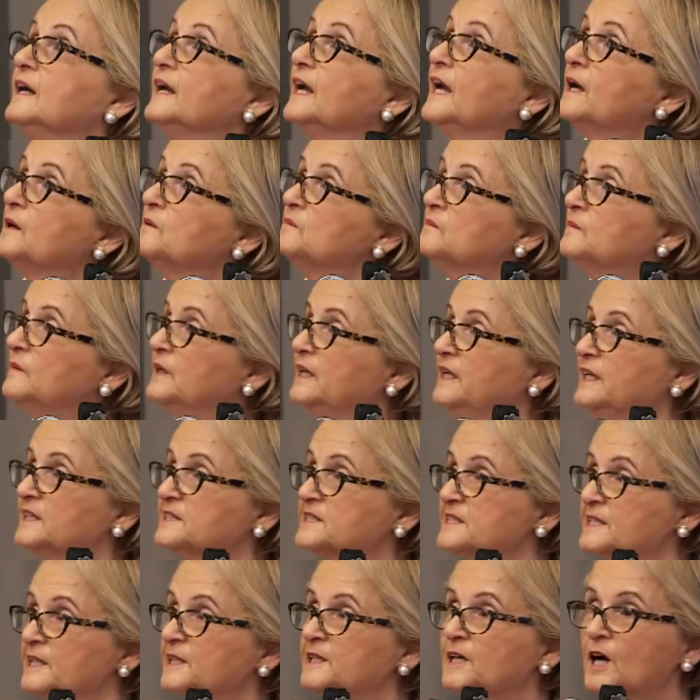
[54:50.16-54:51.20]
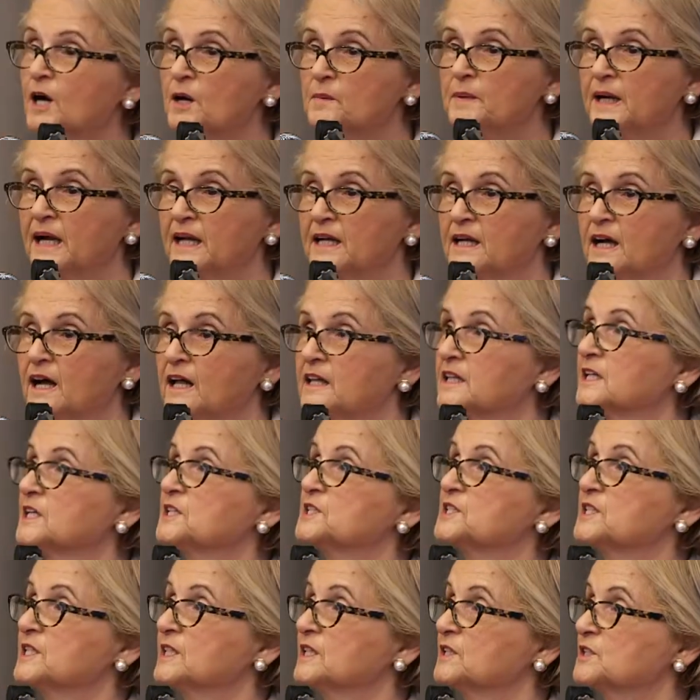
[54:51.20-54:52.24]
And it's in our
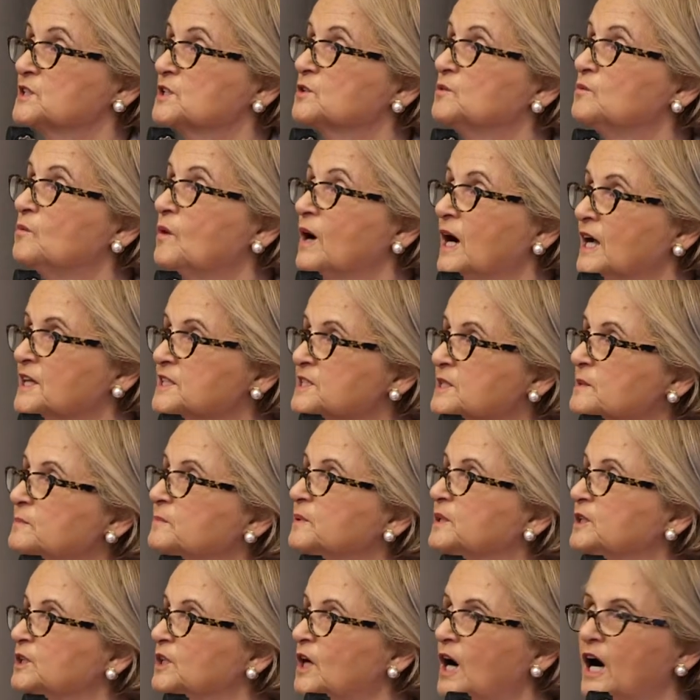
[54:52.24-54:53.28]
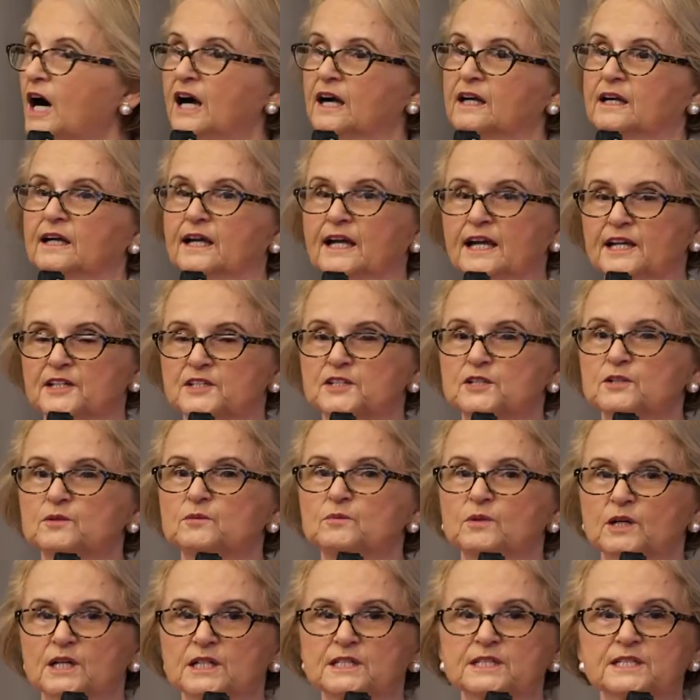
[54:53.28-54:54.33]
biology to want to belong and to
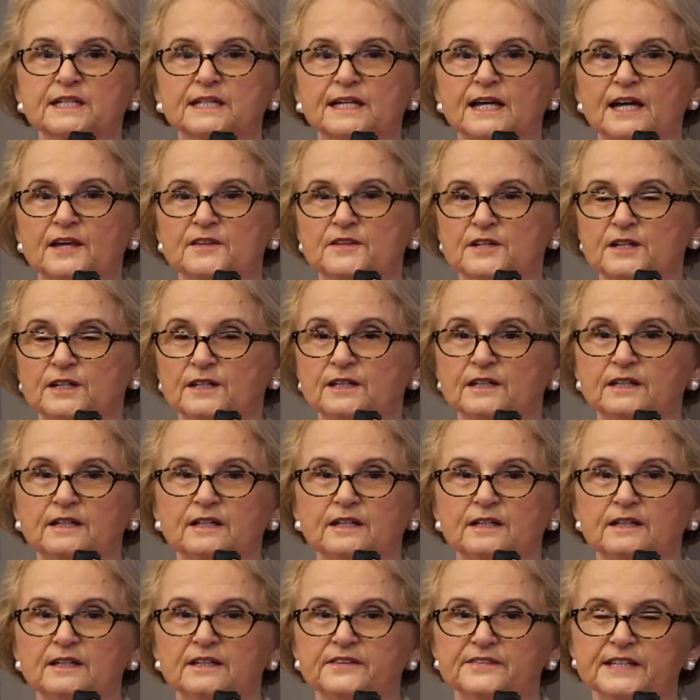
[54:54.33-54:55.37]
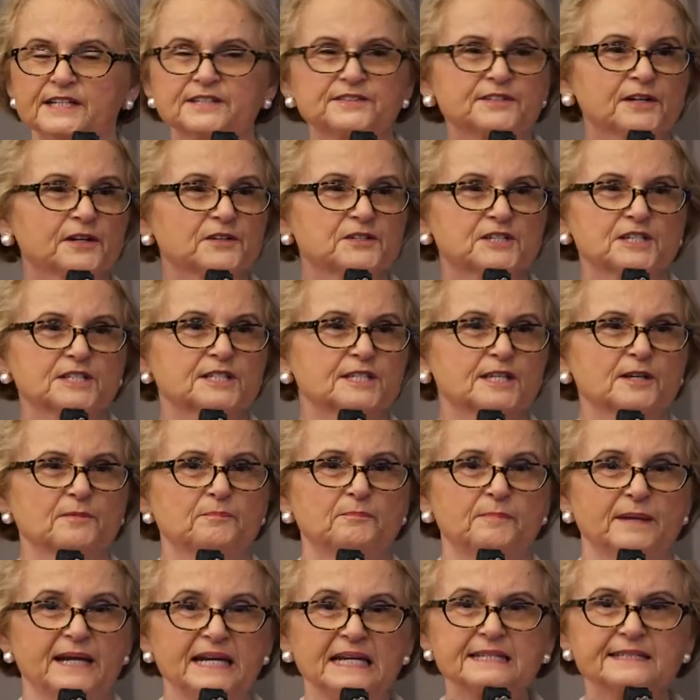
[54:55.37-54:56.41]
work together. These are just the
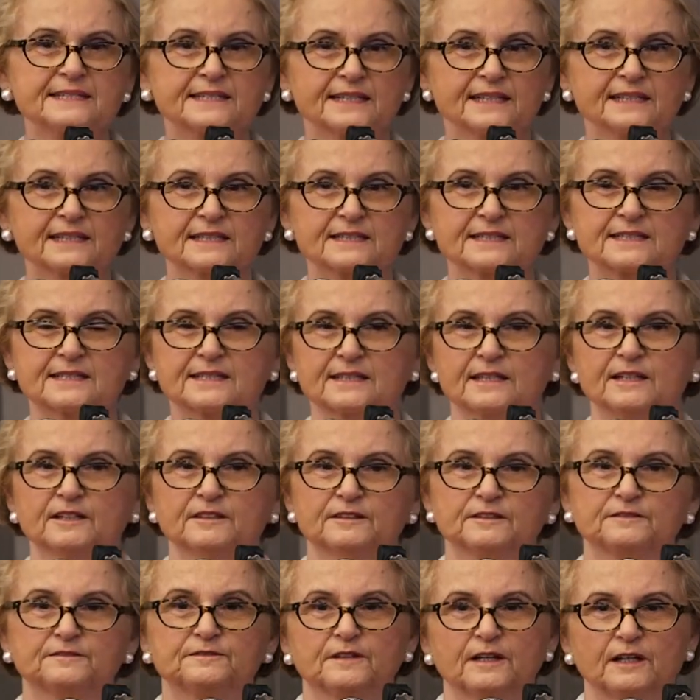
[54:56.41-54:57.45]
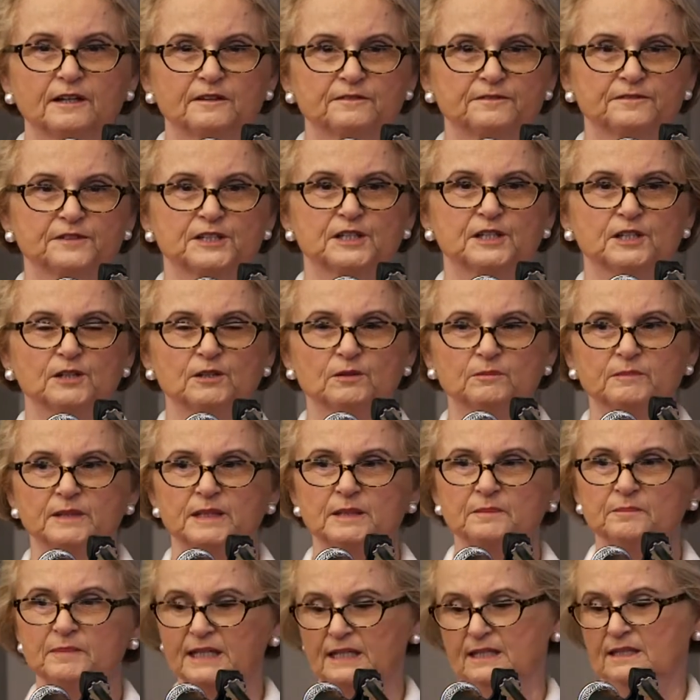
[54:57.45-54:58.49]
basics of
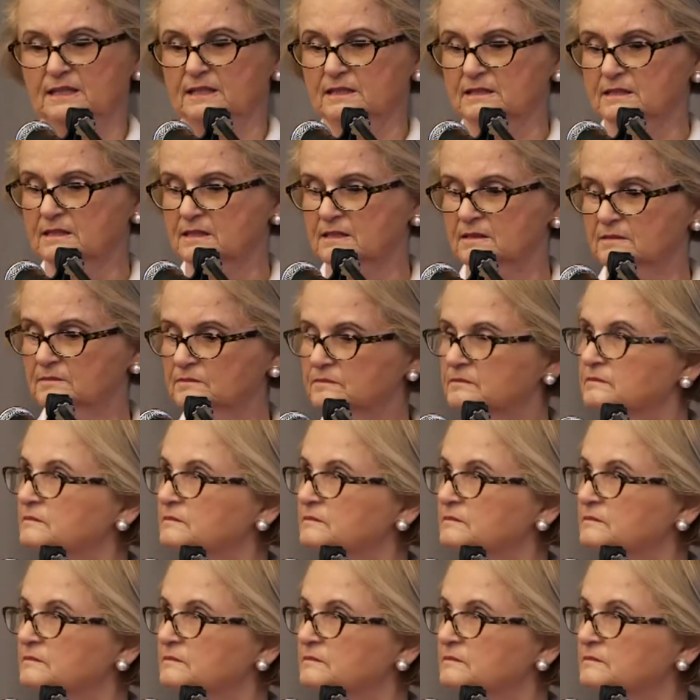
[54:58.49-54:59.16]
human beings.